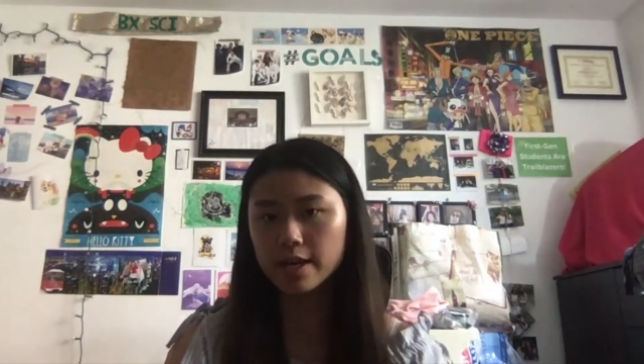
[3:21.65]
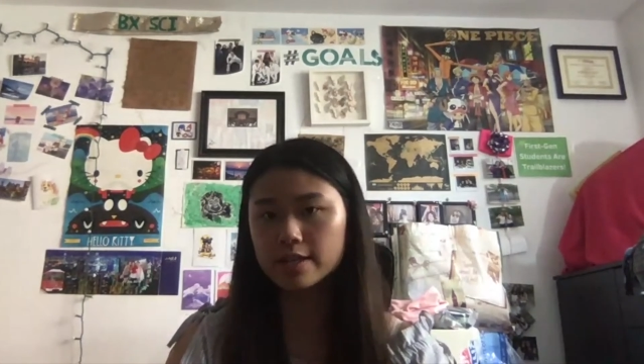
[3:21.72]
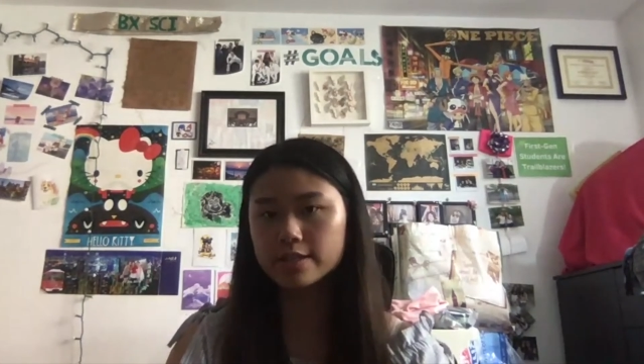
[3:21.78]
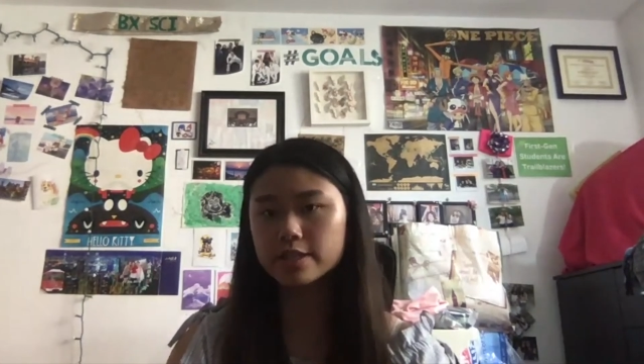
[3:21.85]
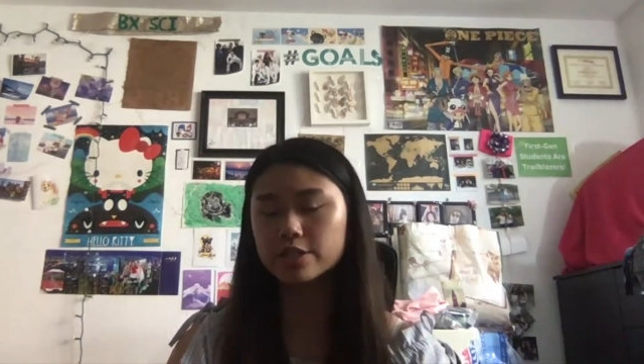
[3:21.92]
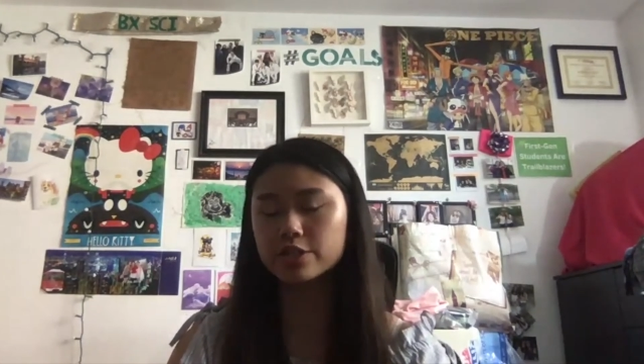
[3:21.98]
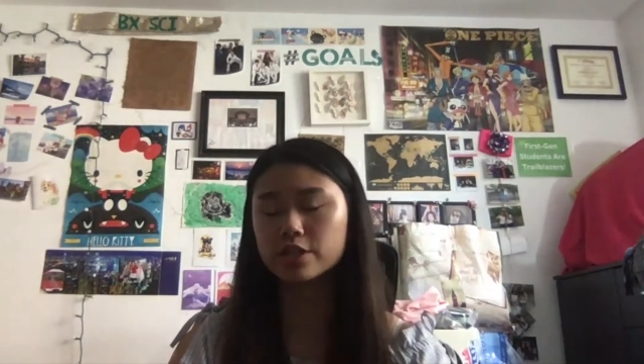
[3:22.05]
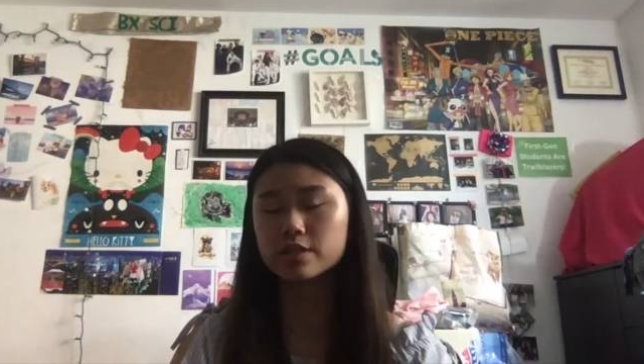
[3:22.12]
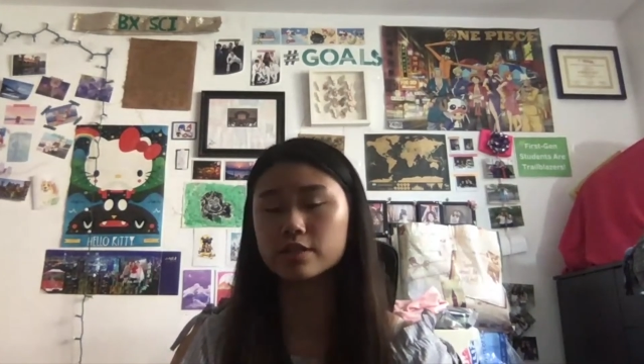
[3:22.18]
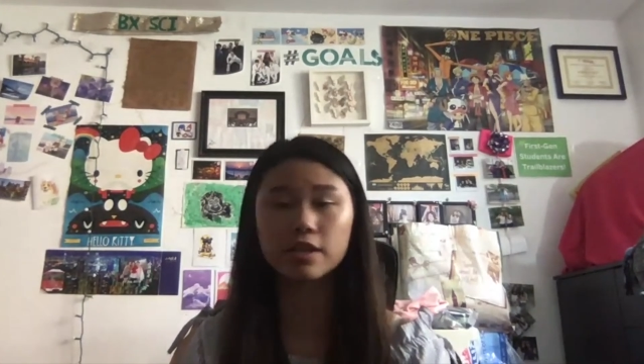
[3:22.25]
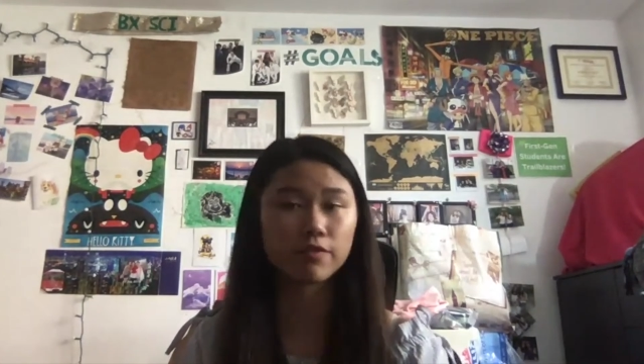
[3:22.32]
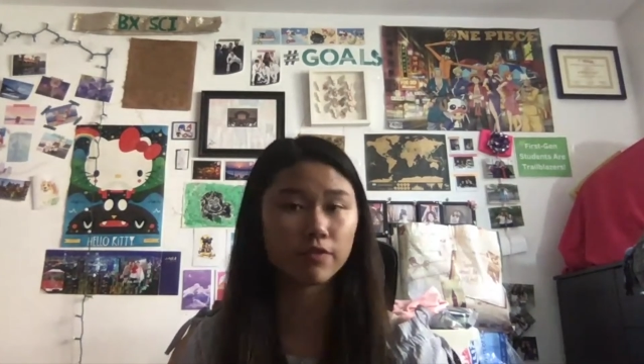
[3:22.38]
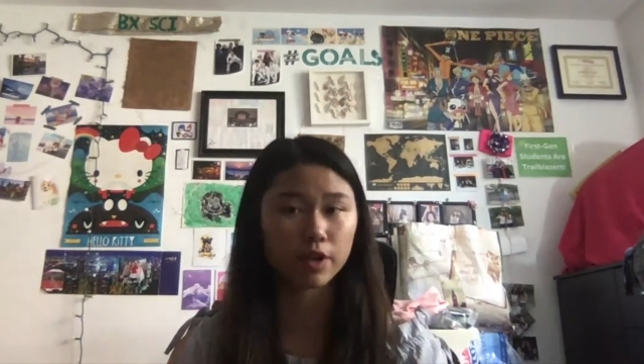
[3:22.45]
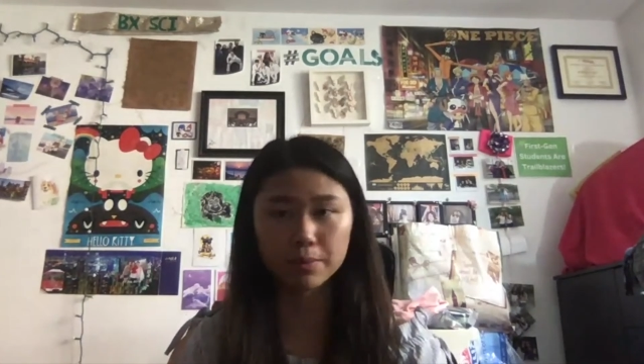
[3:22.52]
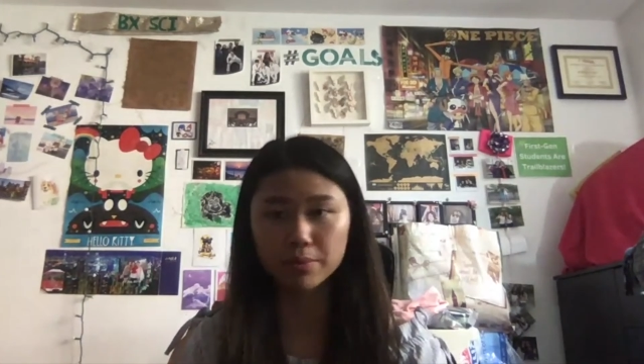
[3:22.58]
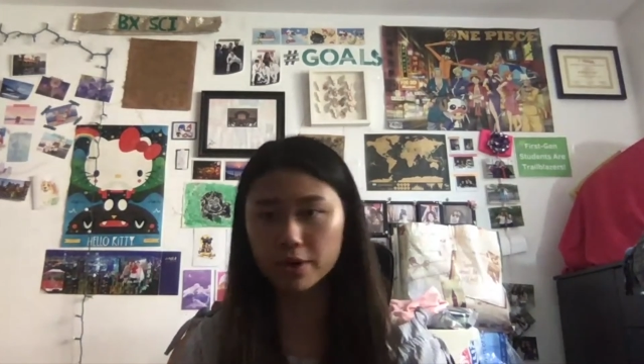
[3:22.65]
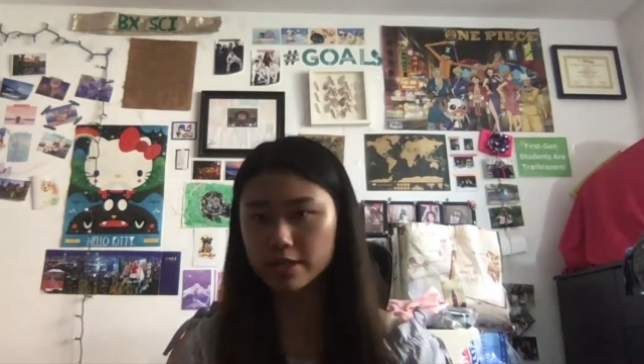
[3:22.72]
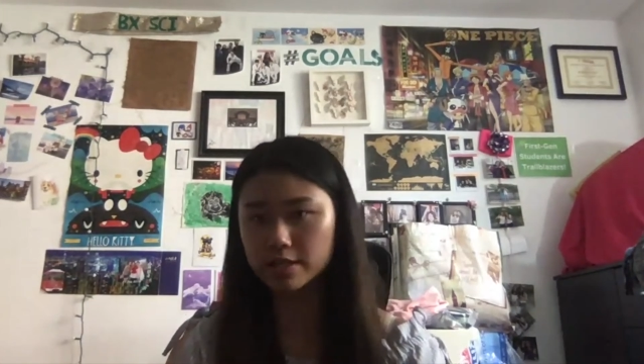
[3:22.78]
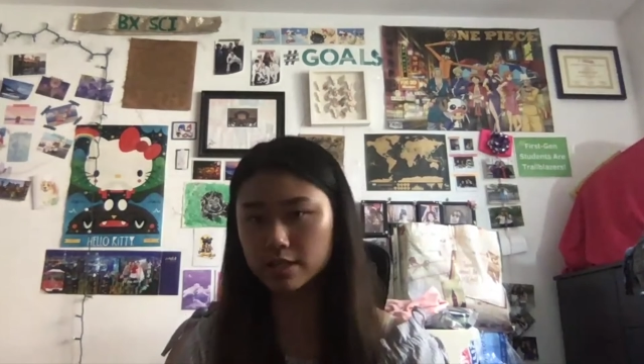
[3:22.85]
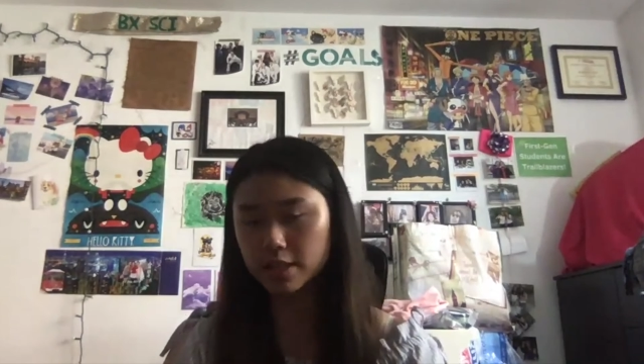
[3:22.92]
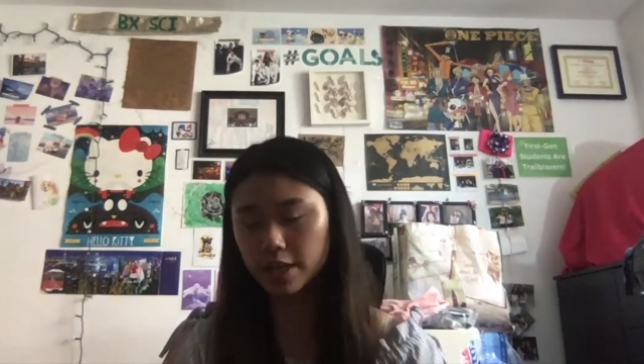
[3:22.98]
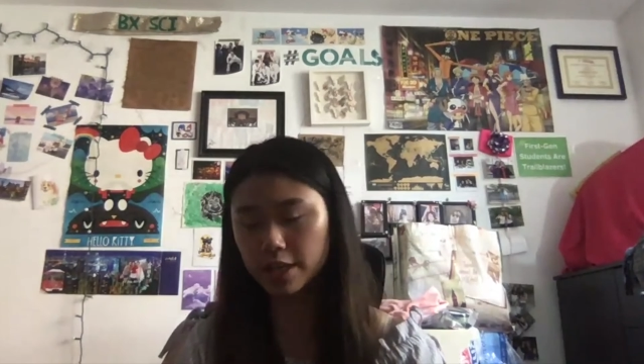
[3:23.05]
such as giving a
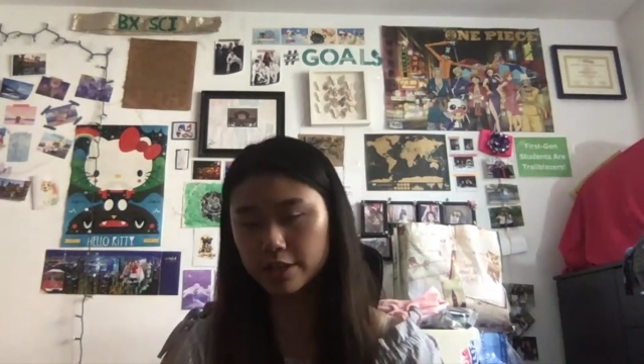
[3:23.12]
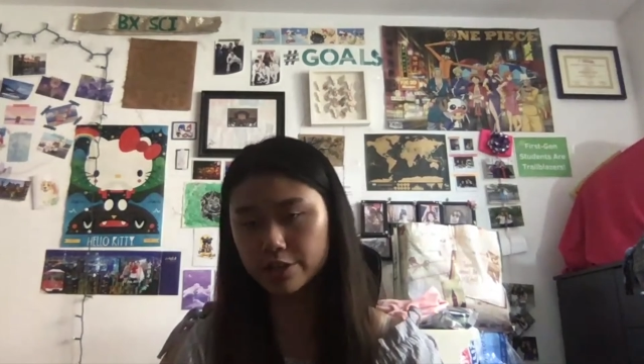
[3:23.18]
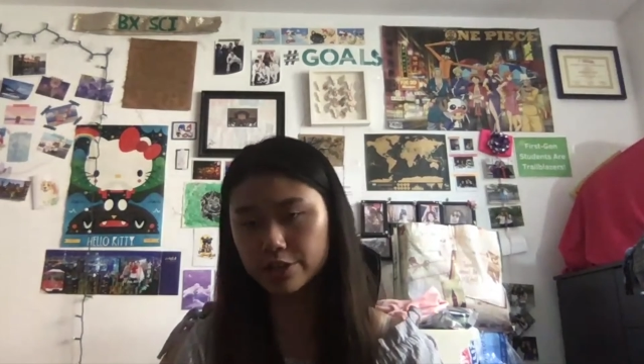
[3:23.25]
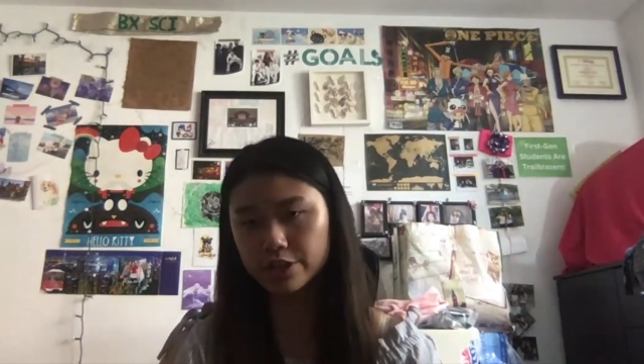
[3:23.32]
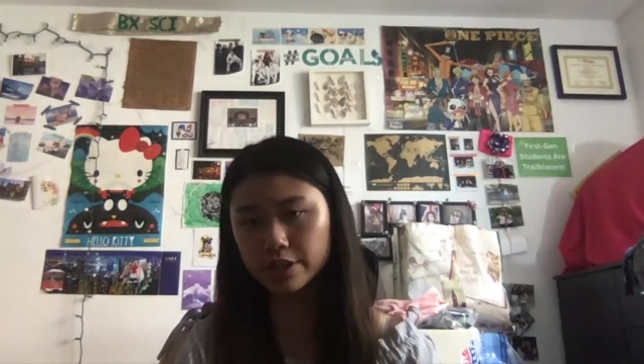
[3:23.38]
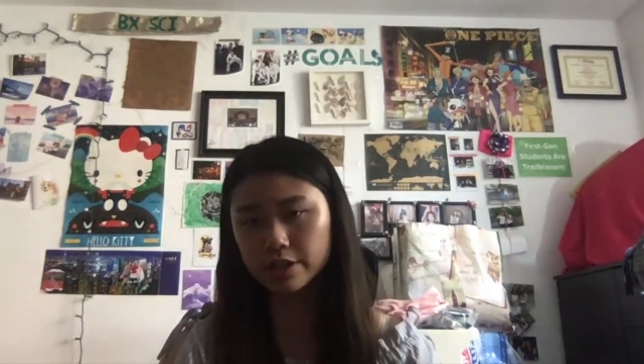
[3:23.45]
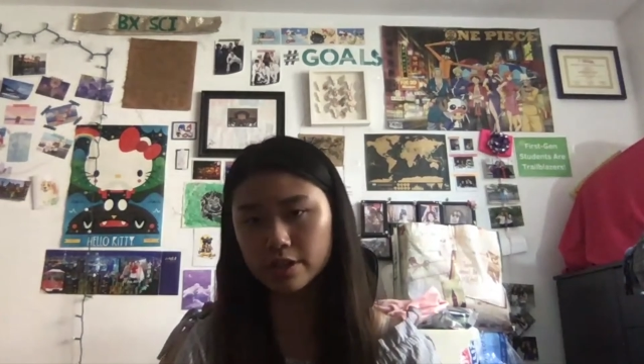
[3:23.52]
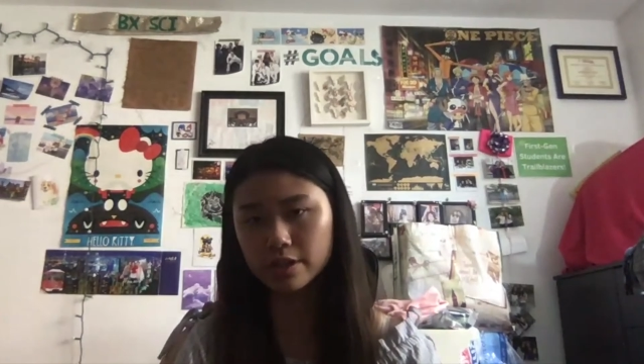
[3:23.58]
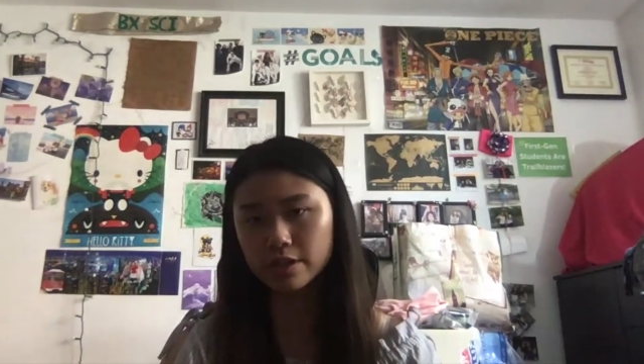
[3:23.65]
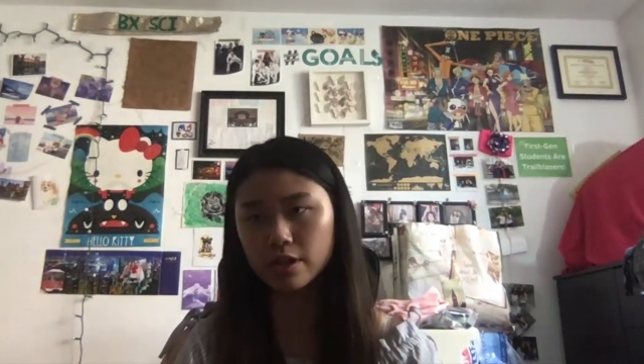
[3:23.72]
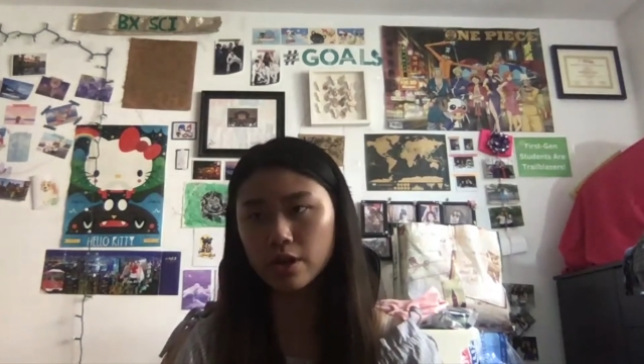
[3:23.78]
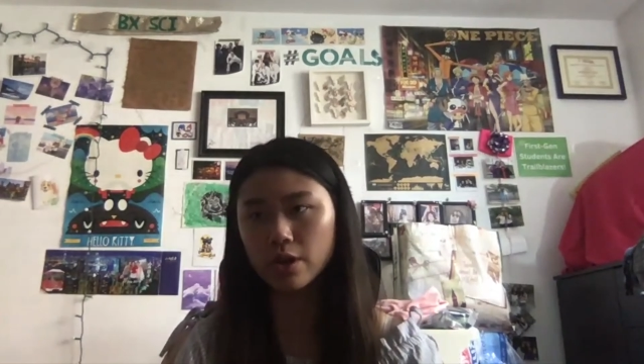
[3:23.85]
presentation